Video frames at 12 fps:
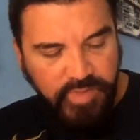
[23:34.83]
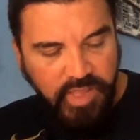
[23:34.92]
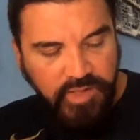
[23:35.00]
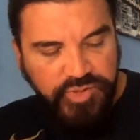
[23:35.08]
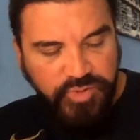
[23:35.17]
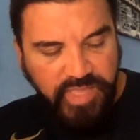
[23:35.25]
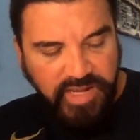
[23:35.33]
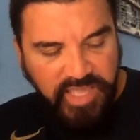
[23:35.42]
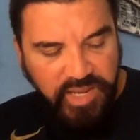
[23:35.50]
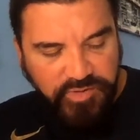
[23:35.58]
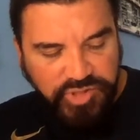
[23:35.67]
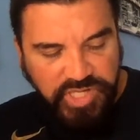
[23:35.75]
so that
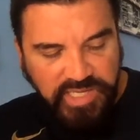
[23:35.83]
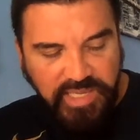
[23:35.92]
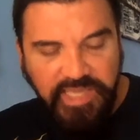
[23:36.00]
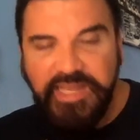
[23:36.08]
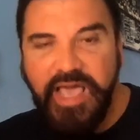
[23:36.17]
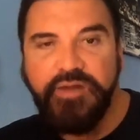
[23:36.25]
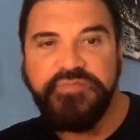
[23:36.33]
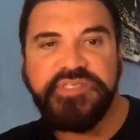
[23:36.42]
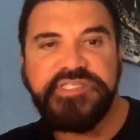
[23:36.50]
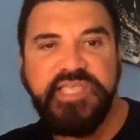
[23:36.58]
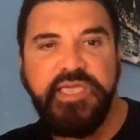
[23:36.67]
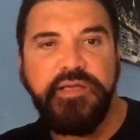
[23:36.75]
he or she can get out of the
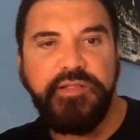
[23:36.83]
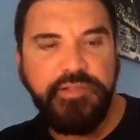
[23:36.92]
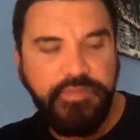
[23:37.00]
sale?